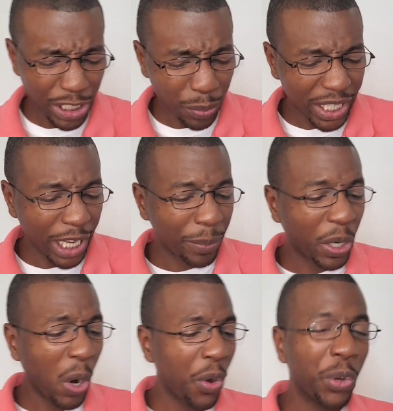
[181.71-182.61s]
we keep
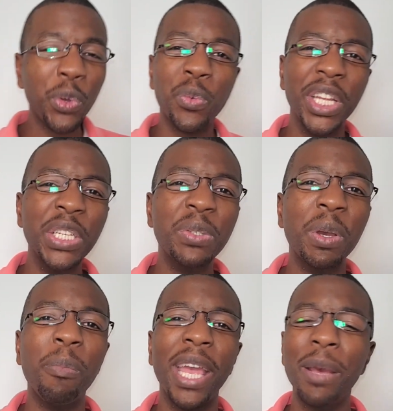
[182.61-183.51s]
going, we run into a
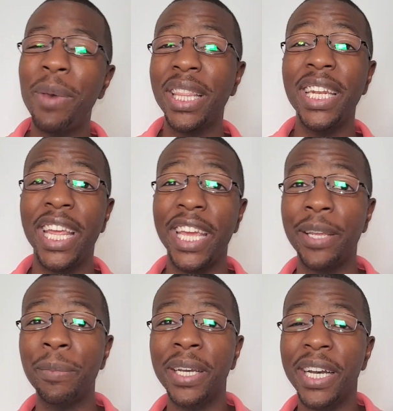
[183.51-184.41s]
man by the name
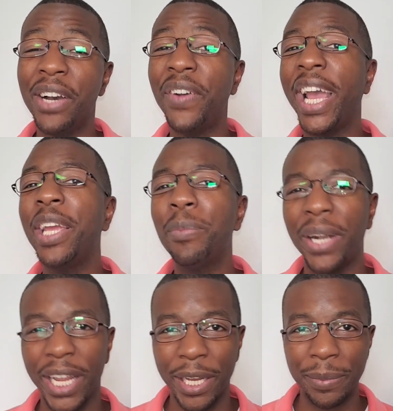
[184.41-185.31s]
of
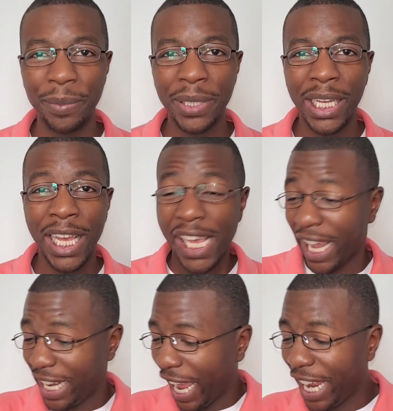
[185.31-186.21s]
Abraham.
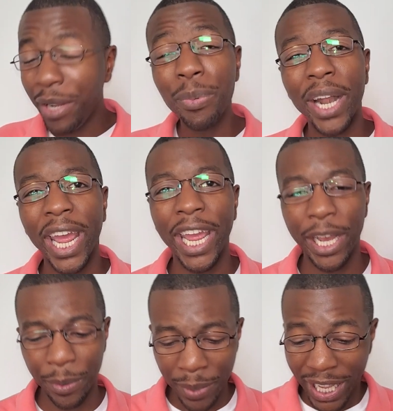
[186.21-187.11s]
And
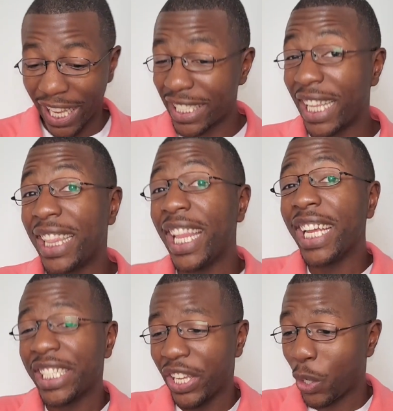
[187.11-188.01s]
Abraham is
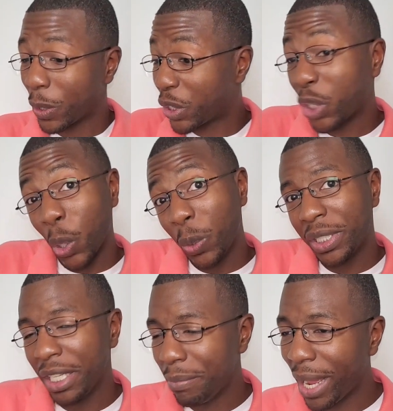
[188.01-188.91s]
elected or
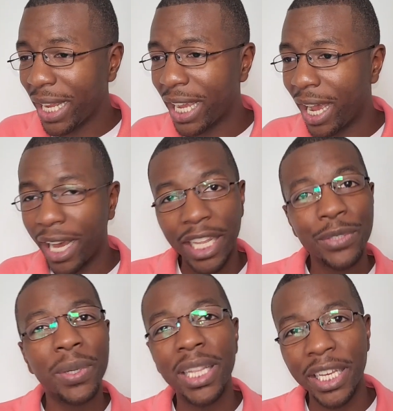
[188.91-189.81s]
chosen by God. That's
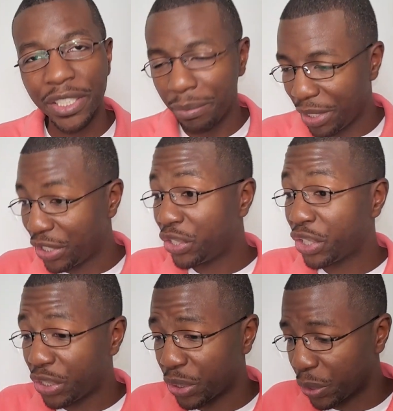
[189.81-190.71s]
what election means, to
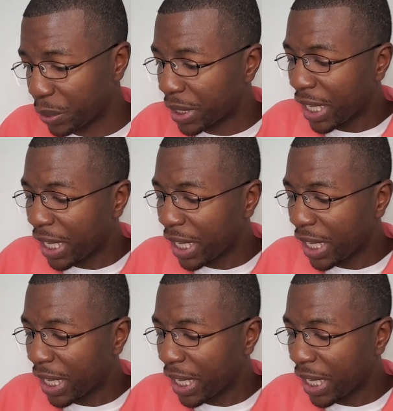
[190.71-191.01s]
choose.